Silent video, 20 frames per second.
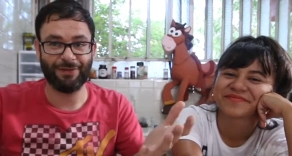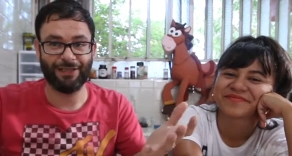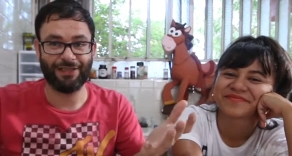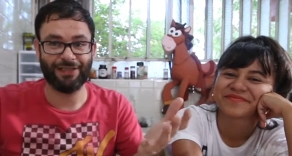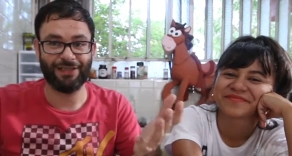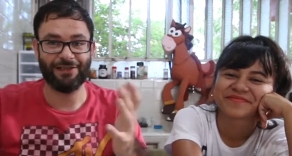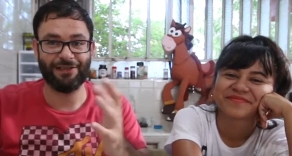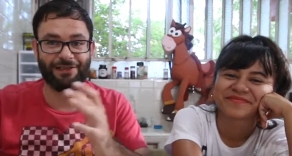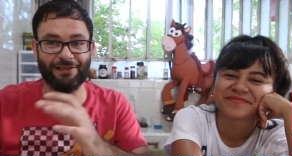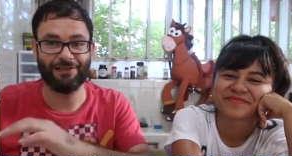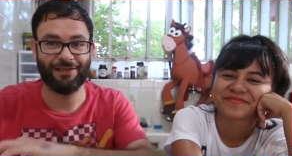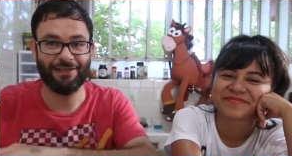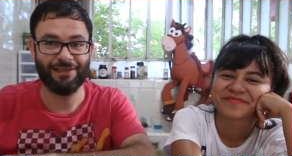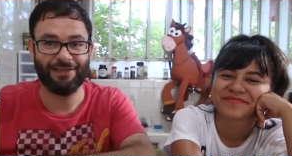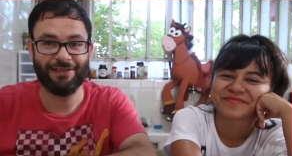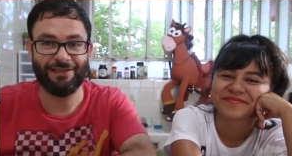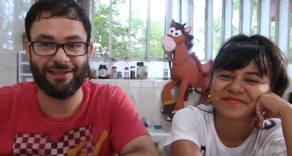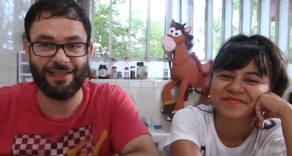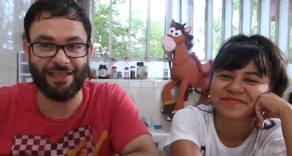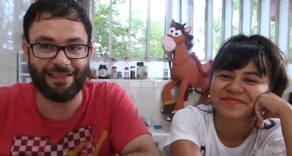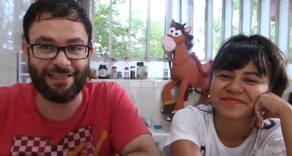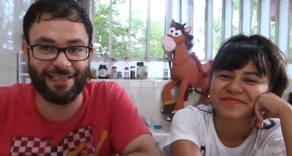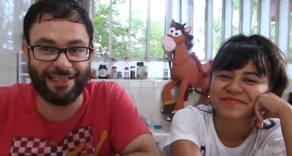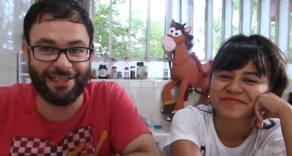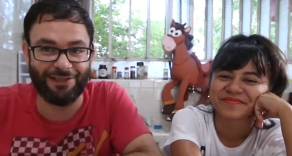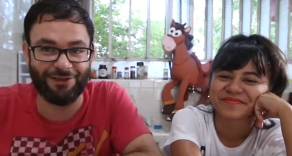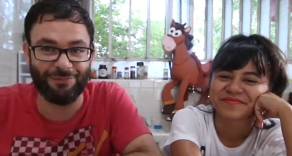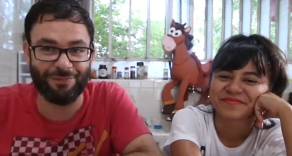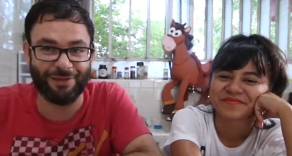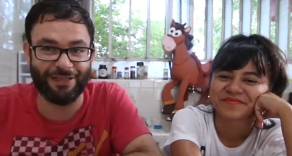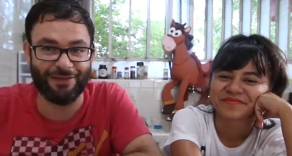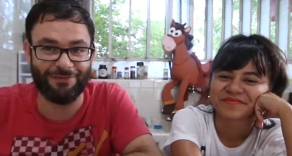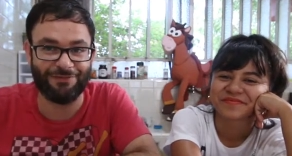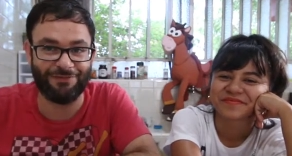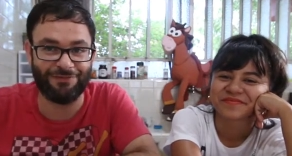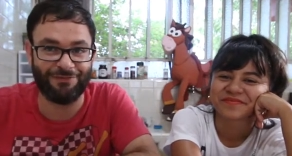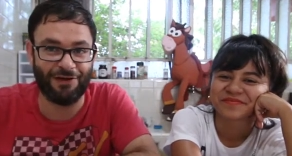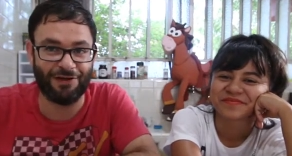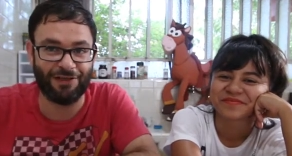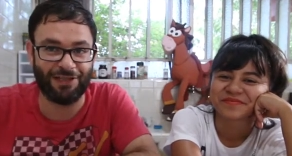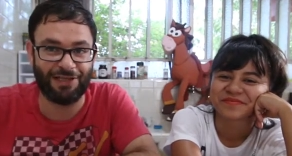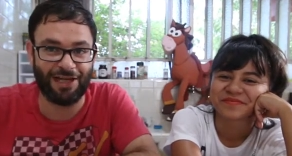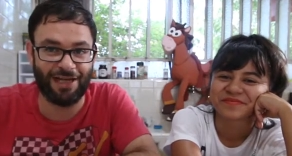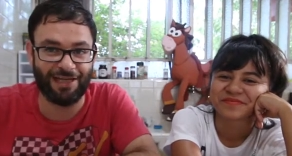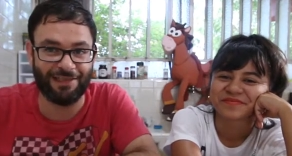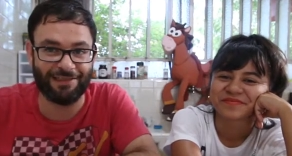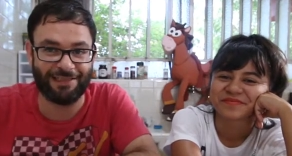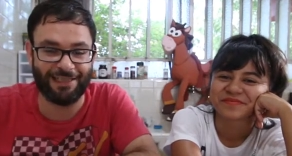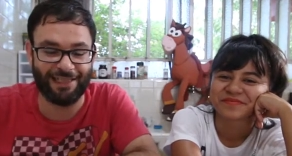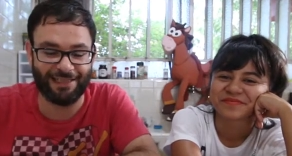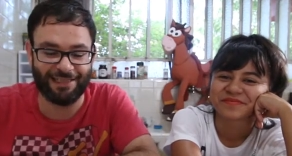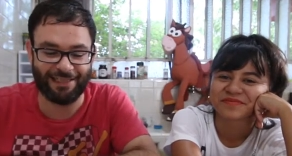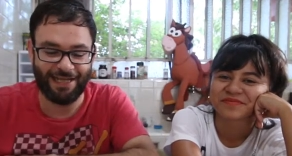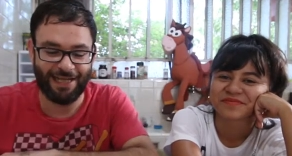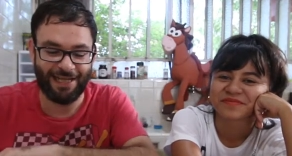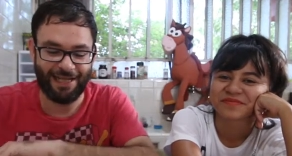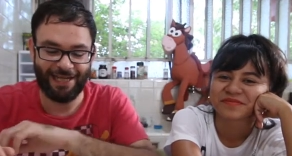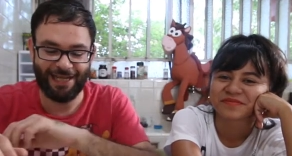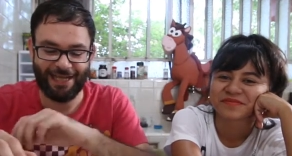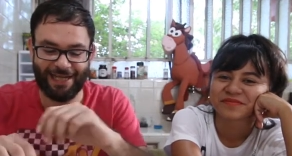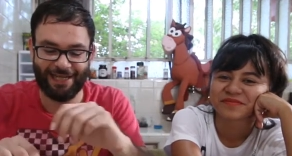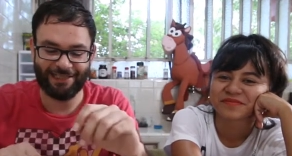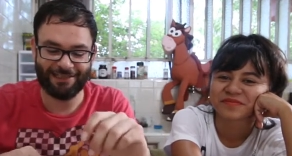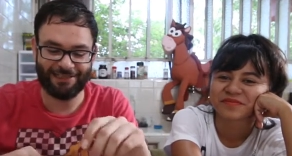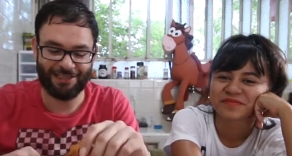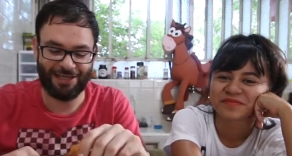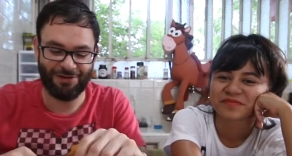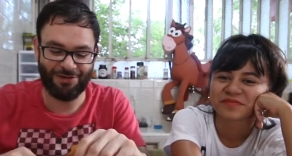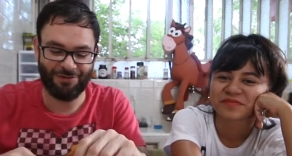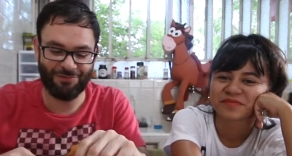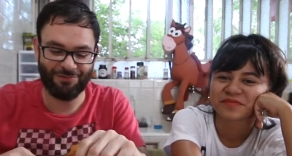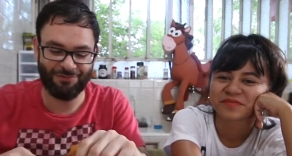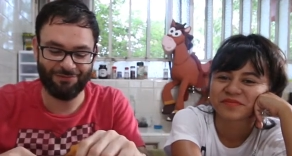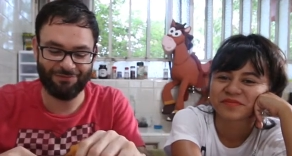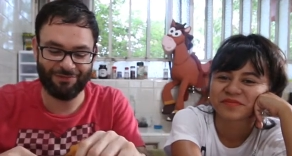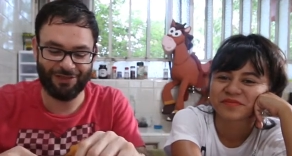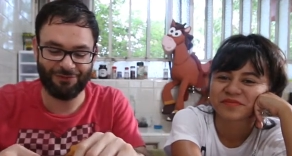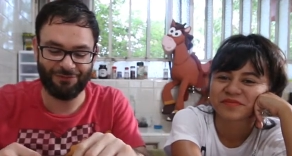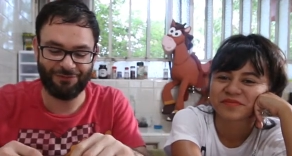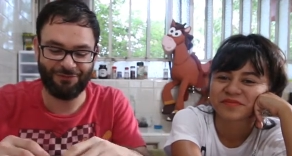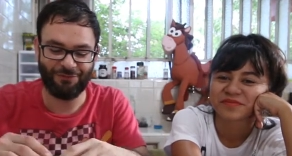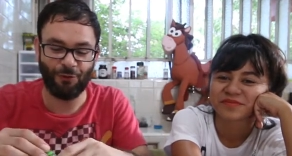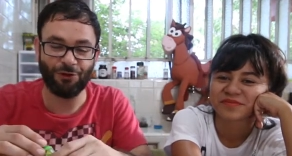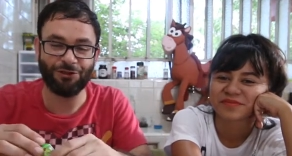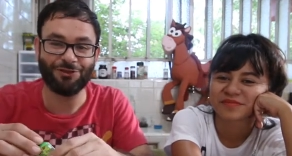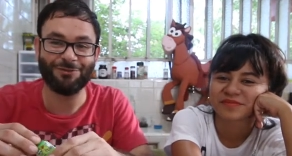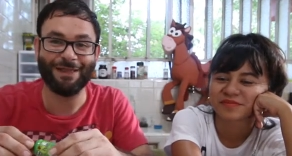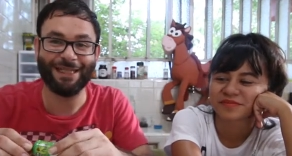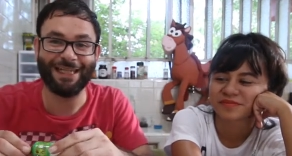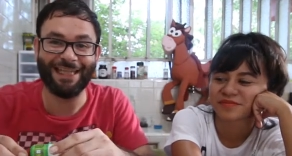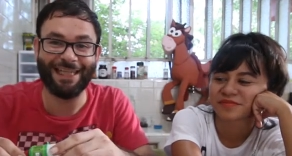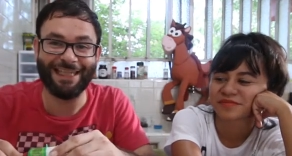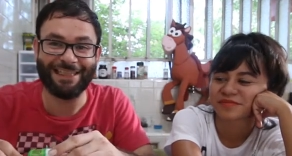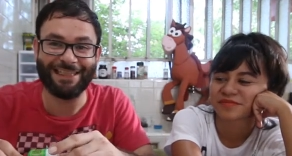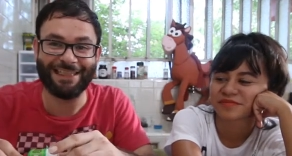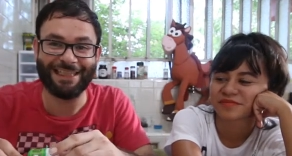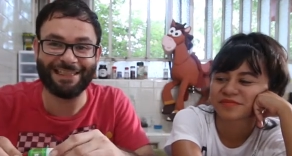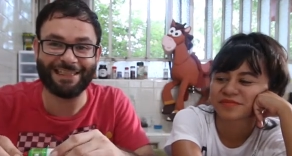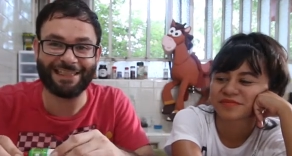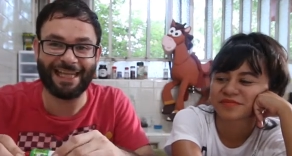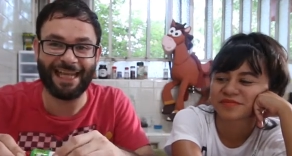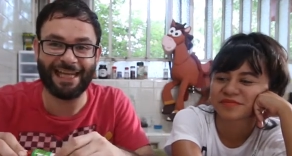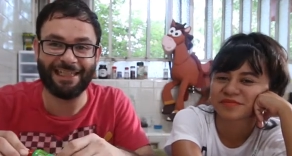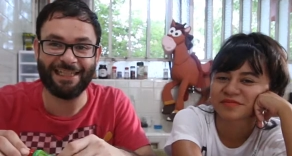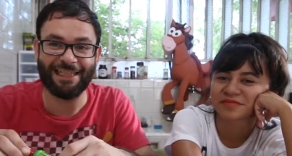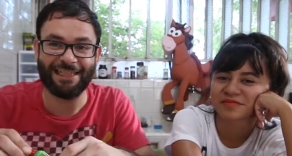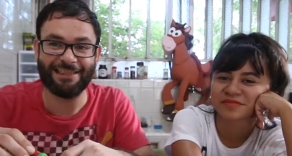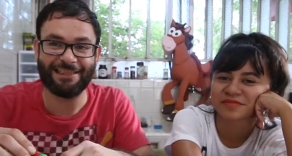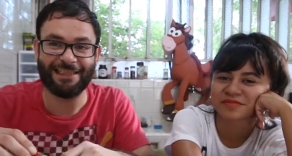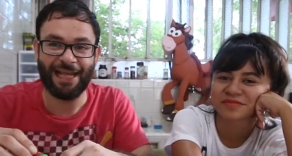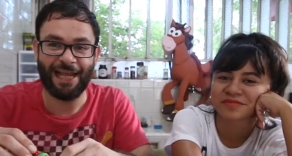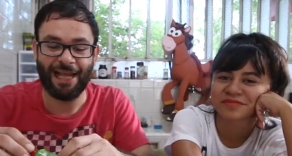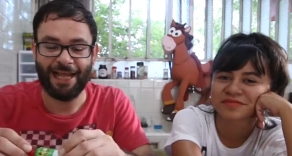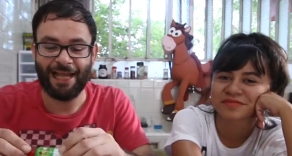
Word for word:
Speaker 1: because I think it'll be fun content, and um, it'll force me to eat these candies.